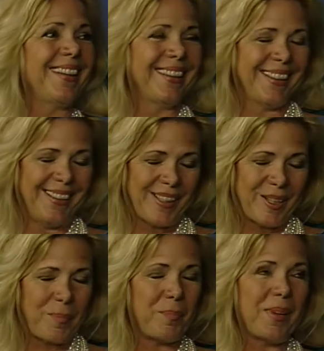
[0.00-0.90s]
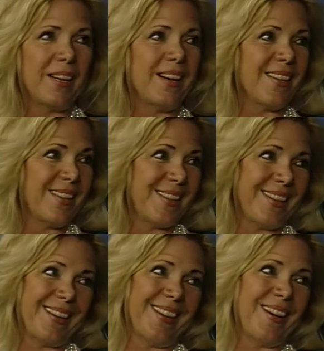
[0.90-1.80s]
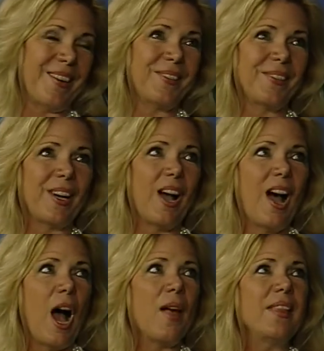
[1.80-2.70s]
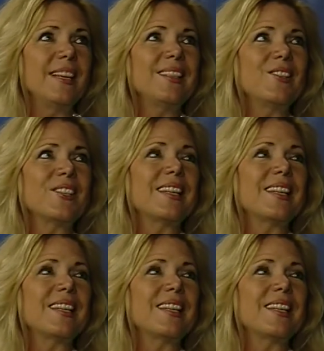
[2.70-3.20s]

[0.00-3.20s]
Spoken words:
yeah, because of things just.